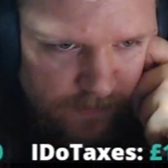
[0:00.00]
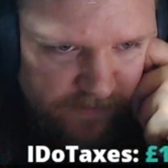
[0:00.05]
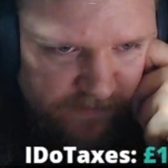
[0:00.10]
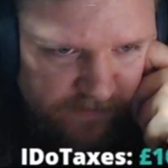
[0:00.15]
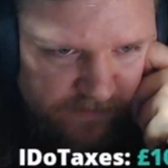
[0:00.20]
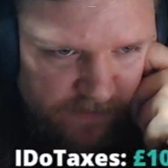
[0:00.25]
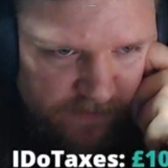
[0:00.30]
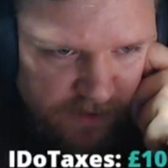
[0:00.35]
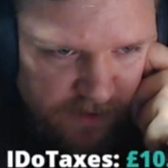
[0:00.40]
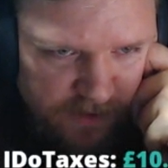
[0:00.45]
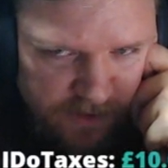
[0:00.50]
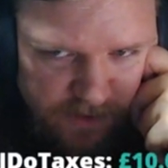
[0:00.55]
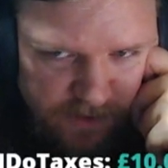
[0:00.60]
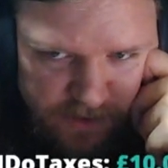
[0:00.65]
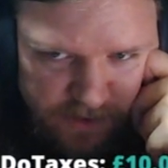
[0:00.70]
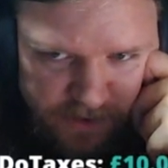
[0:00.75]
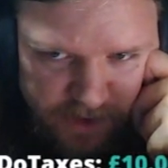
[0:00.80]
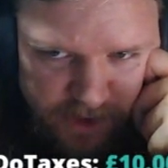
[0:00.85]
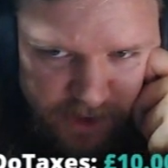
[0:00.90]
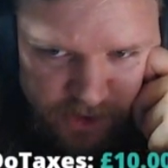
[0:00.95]
Fighter
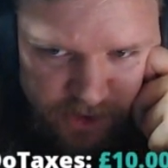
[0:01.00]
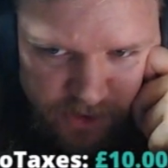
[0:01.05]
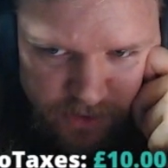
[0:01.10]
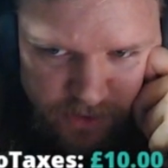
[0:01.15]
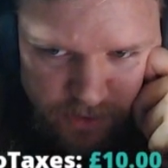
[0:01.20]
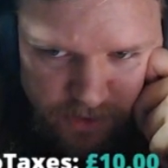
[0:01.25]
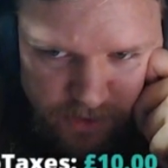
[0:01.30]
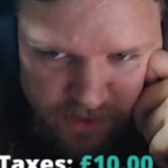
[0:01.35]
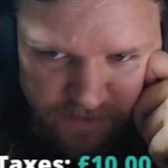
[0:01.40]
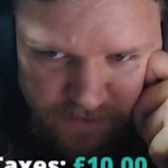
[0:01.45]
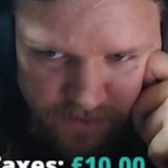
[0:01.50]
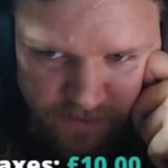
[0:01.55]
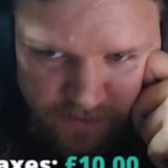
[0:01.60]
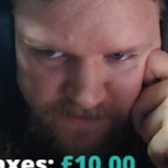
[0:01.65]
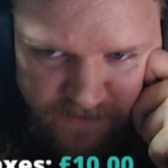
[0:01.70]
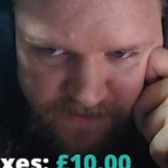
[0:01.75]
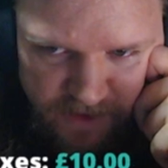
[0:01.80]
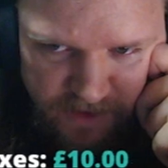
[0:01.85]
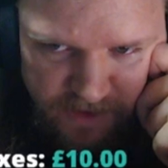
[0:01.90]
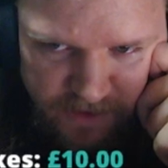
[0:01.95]
detection, you've got
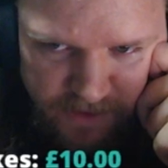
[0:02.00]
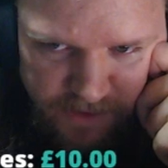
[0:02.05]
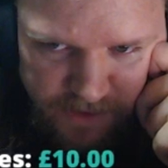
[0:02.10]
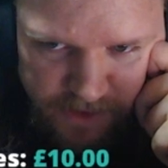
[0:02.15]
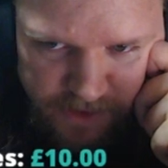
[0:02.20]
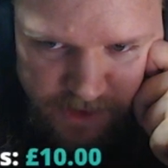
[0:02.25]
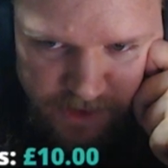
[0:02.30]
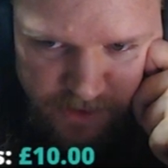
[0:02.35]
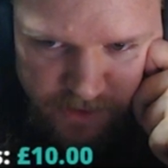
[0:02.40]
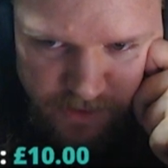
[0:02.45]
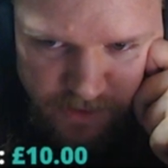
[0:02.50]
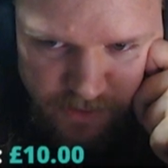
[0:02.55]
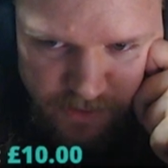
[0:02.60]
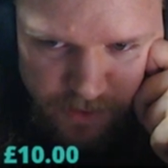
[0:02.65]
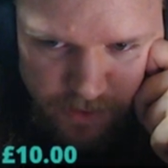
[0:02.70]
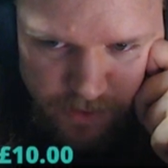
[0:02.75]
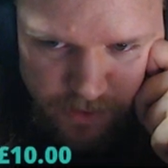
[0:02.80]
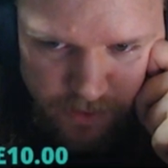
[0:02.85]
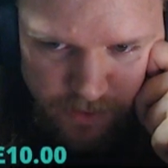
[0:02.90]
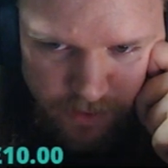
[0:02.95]
fighter detection as well, don't